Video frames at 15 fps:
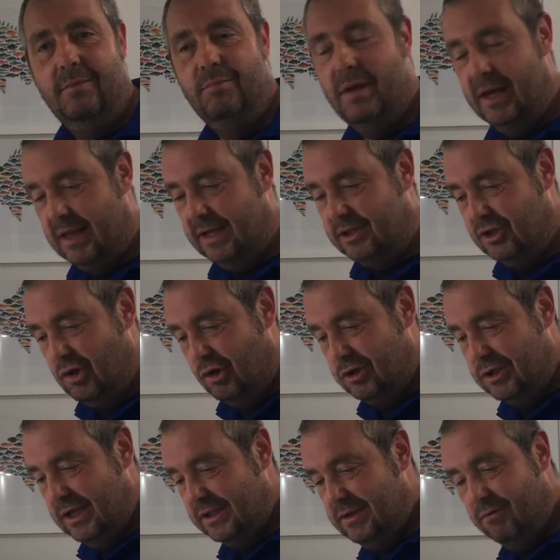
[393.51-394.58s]
make that sauce
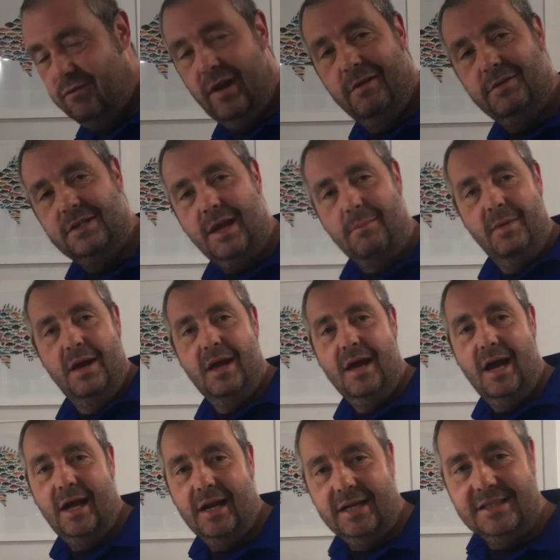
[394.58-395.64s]
nice and flavoursome
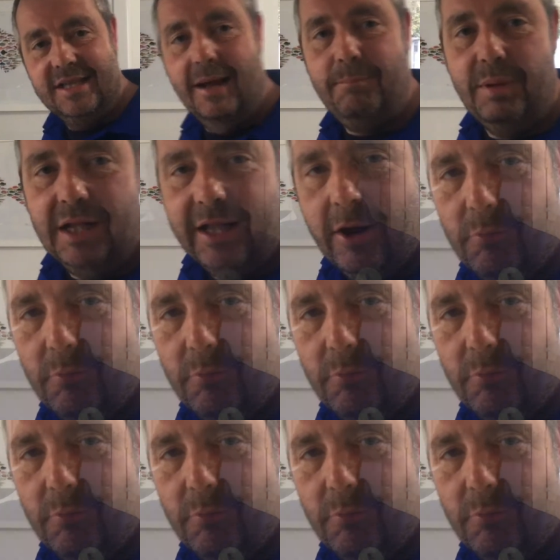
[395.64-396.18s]
and then start building our